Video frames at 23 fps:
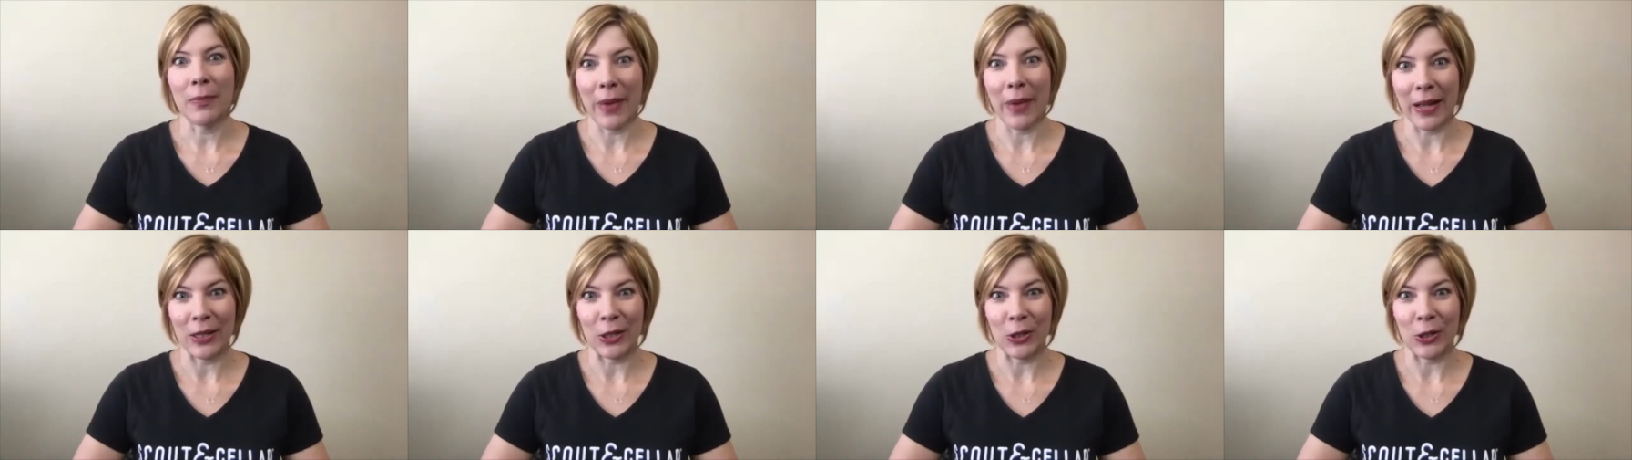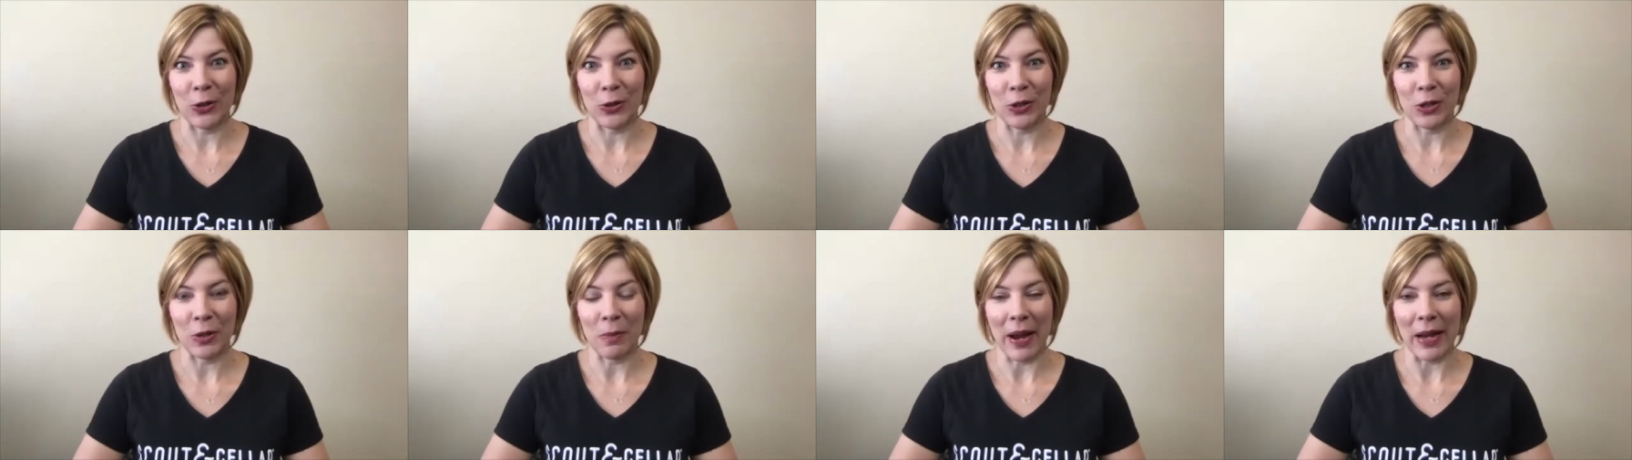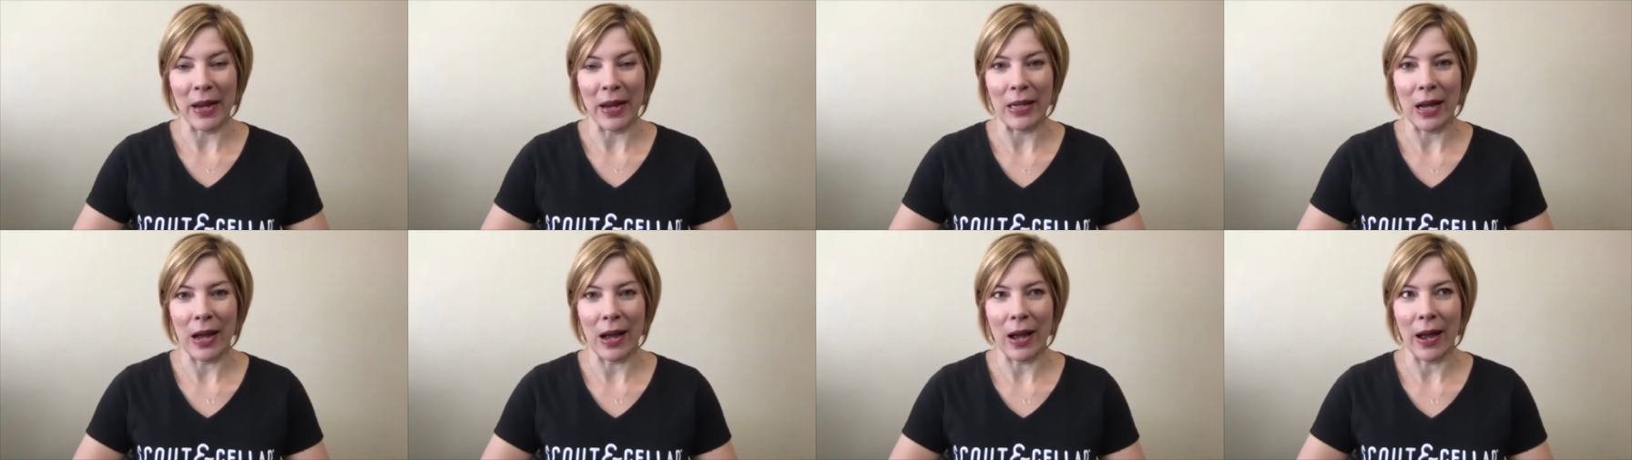best use of
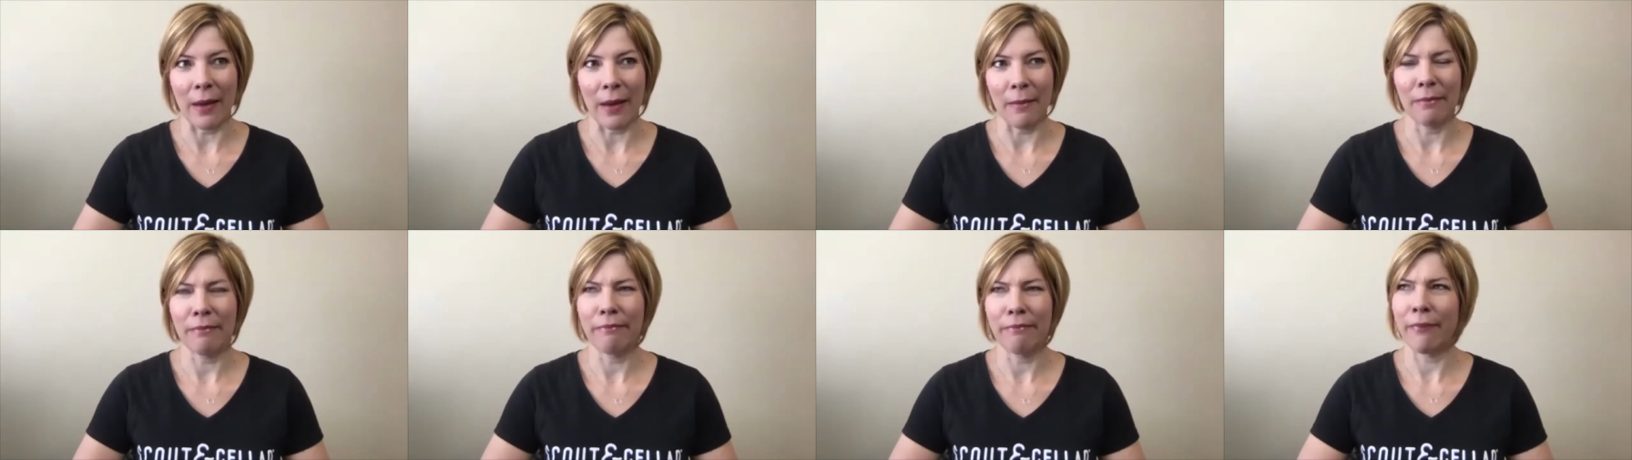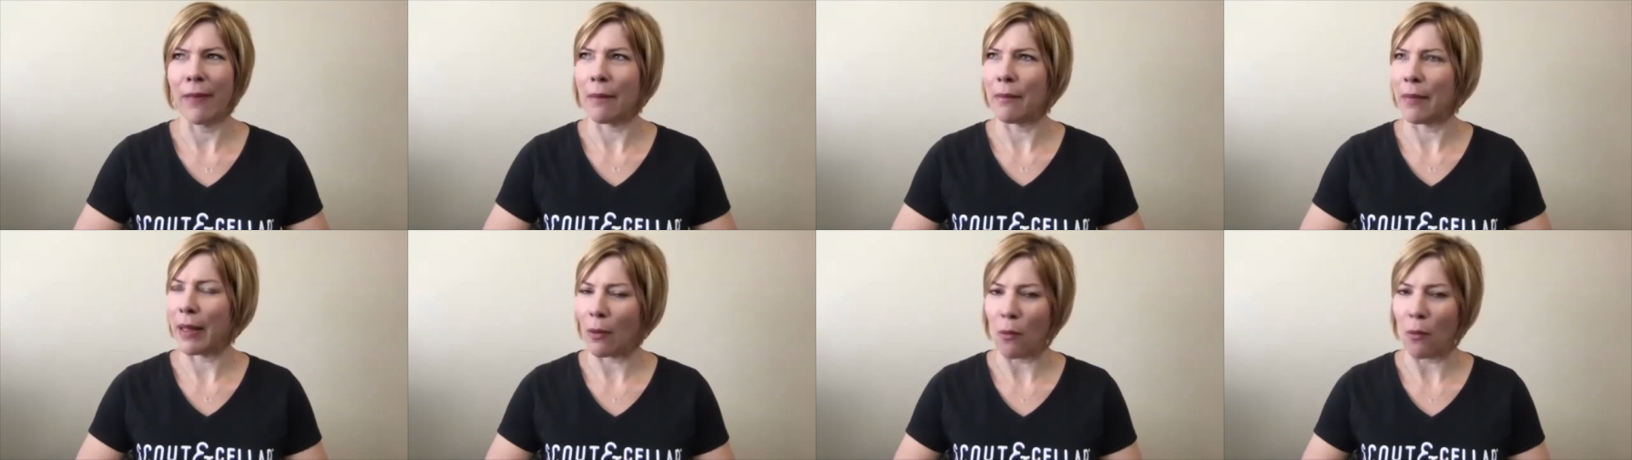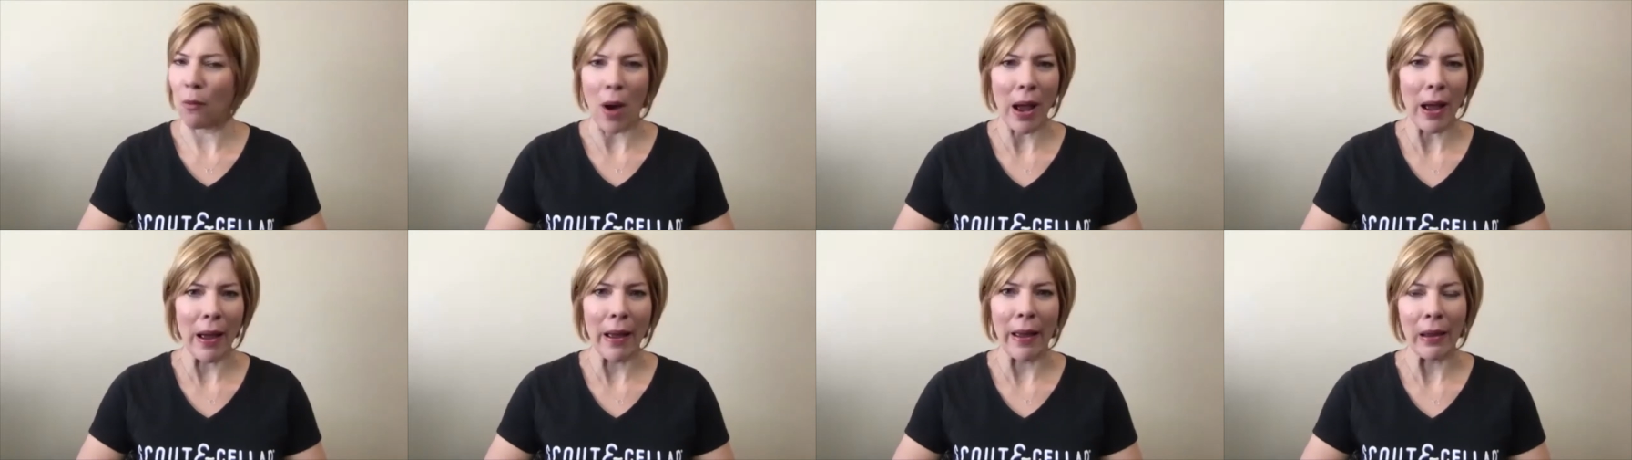my time. I'm like,
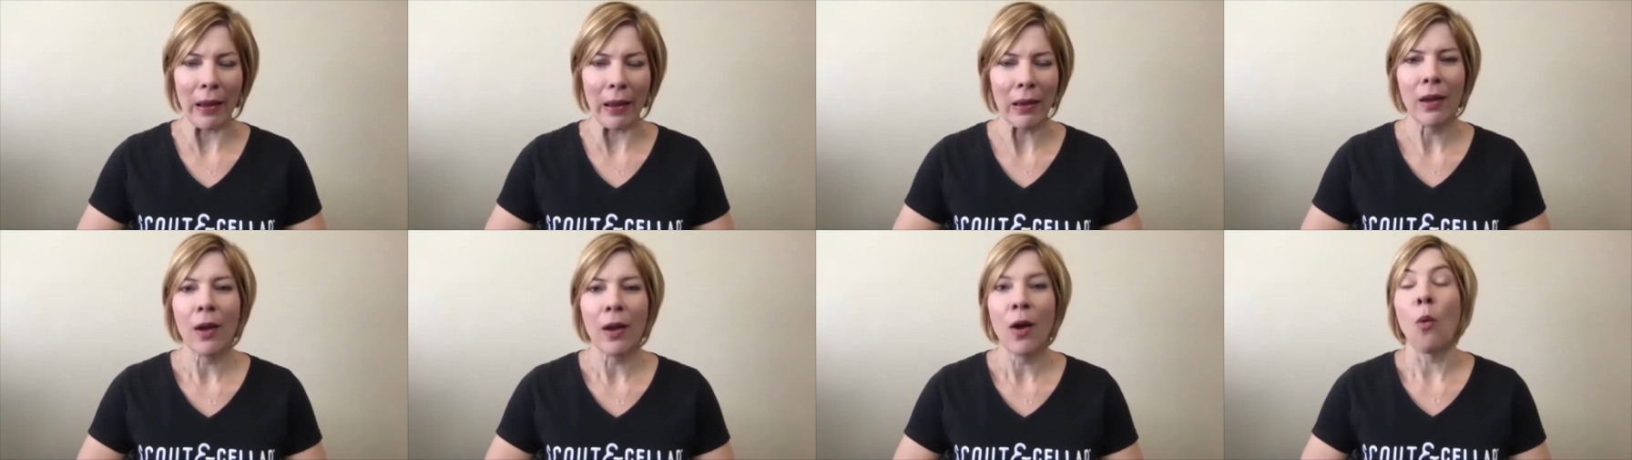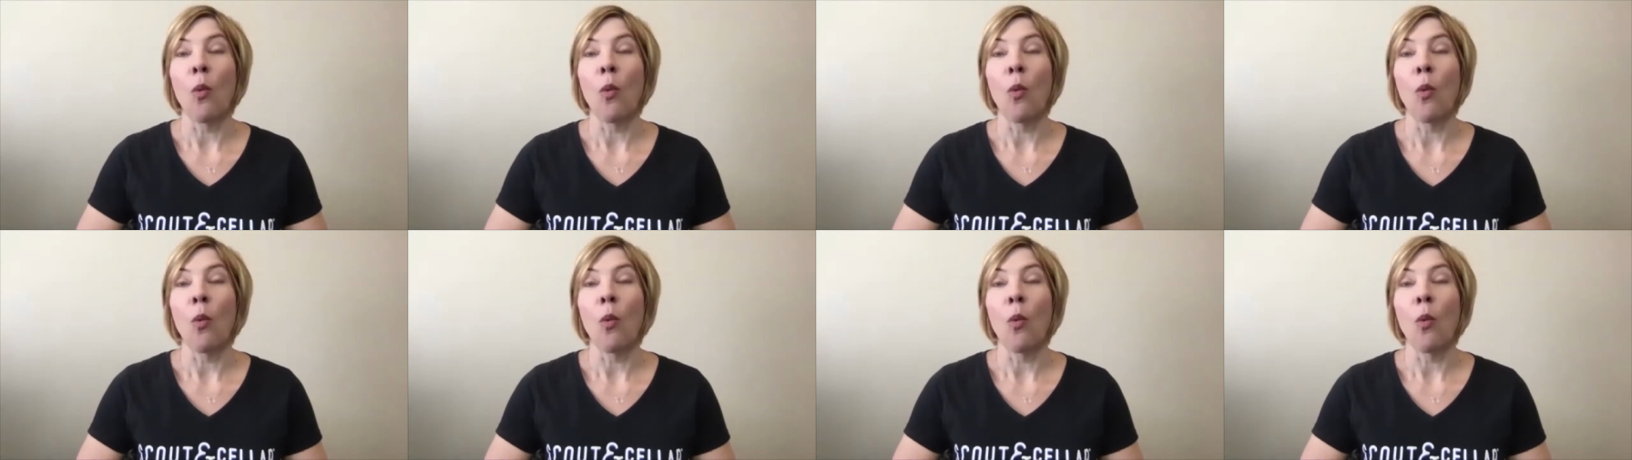why?